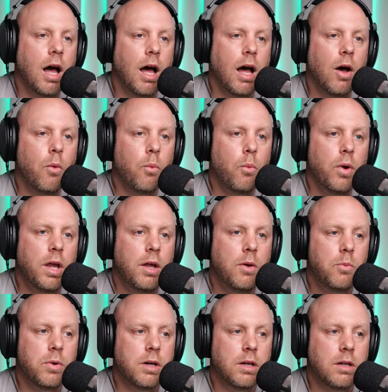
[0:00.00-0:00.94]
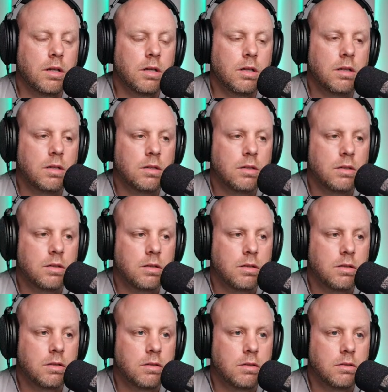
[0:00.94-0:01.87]
we will,
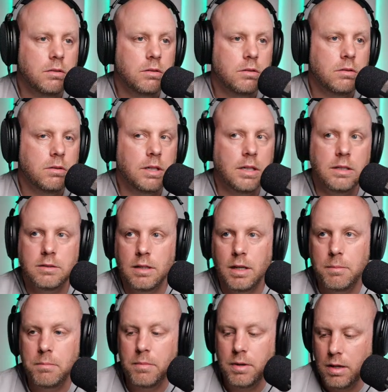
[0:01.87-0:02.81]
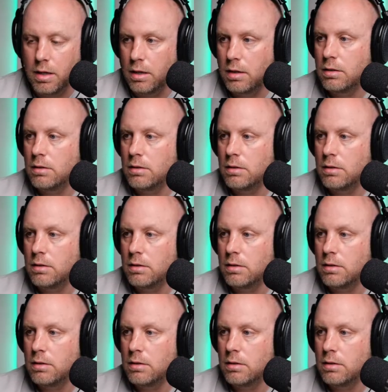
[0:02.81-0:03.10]
as I'm